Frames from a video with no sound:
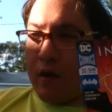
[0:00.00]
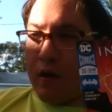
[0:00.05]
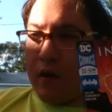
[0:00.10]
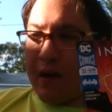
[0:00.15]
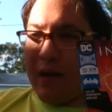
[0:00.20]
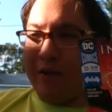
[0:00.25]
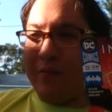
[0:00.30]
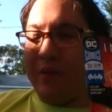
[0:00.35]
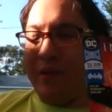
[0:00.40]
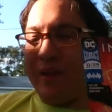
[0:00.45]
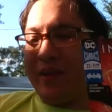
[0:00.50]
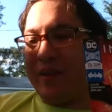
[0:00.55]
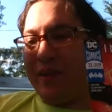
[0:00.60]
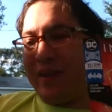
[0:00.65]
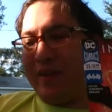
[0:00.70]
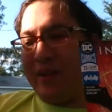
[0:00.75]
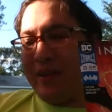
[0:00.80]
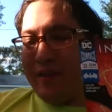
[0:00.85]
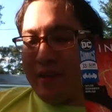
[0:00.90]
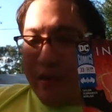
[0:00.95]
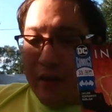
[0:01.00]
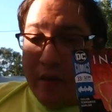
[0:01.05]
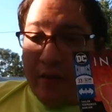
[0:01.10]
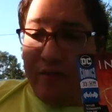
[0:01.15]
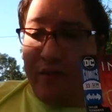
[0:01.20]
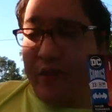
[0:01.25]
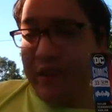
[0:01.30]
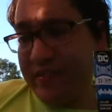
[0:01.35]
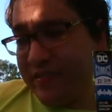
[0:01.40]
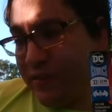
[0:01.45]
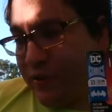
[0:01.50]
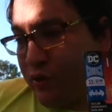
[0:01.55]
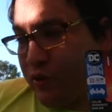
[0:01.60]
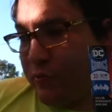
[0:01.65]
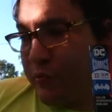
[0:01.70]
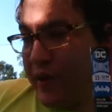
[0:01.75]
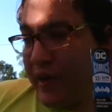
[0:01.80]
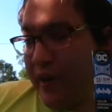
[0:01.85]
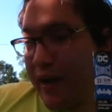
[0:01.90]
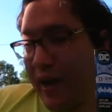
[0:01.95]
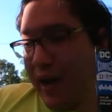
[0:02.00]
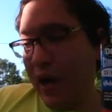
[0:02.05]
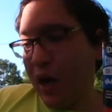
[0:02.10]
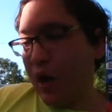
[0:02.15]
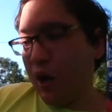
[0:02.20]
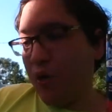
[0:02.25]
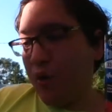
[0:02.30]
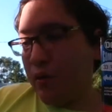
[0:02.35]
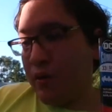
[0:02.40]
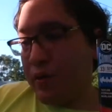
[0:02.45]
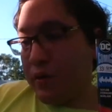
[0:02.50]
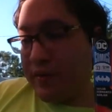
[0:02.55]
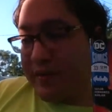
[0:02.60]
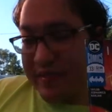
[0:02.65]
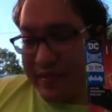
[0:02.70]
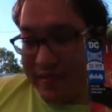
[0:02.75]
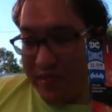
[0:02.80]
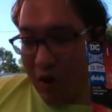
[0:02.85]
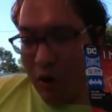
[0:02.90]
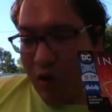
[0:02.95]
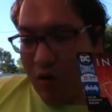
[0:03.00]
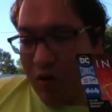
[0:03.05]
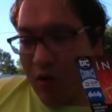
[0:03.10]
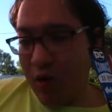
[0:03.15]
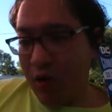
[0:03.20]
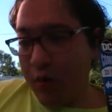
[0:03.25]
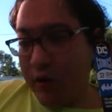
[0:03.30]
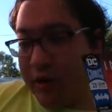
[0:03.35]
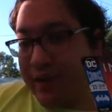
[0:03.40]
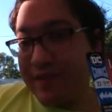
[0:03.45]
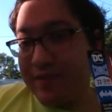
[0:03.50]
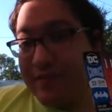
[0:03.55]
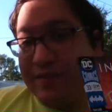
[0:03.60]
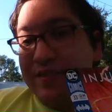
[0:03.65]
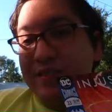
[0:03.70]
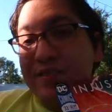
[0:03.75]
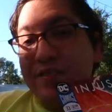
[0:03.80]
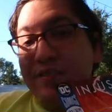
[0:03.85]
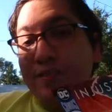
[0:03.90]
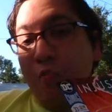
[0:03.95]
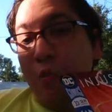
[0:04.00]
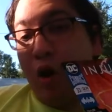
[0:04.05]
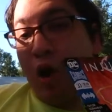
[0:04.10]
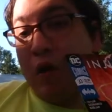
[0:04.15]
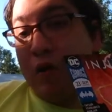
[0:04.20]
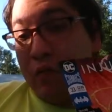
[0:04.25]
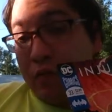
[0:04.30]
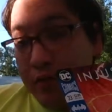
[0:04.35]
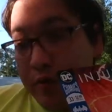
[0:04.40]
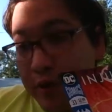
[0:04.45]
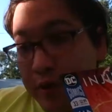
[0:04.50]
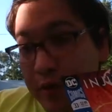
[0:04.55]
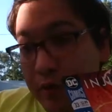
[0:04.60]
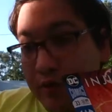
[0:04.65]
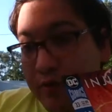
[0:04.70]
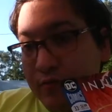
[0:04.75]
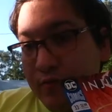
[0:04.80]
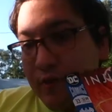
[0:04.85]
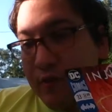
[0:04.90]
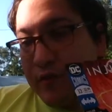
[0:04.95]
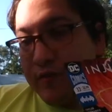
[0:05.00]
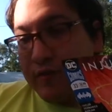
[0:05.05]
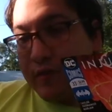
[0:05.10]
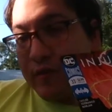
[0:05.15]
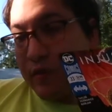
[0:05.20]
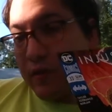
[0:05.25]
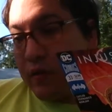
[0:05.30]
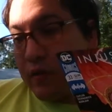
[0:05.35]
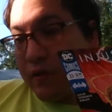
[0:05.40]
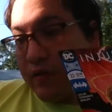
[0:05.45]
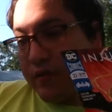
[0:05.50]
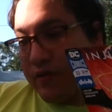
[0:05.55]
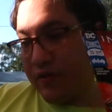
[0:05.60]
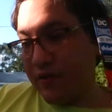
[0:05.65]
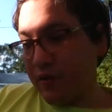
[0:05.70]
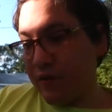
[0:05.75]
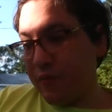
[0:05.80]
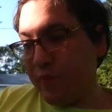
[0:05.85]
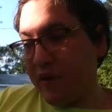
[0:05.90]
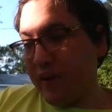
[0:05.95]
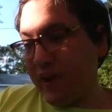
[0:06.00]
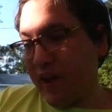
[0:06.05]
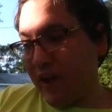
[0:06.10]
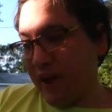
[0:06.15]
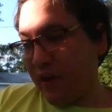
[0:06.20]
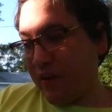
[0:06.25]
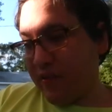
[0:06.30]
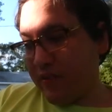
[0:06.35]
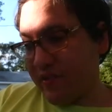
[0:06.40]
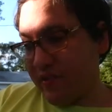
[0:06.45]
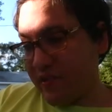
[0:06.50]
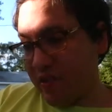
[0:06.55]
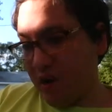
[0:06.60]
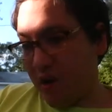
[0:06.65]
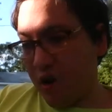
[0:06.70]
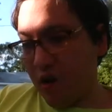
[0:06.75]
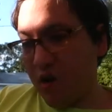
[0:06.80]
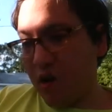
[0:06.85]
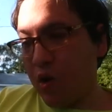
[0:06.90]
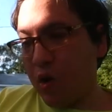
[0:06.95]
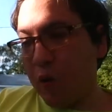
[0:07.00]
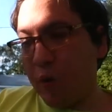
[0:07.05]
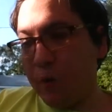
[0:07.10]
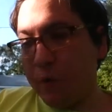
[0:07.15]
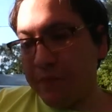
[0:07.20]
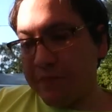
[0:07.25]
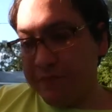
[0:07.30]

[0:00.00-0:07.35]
I mean, this could be how Starro gets into the Marvel Universe. This could be how Starro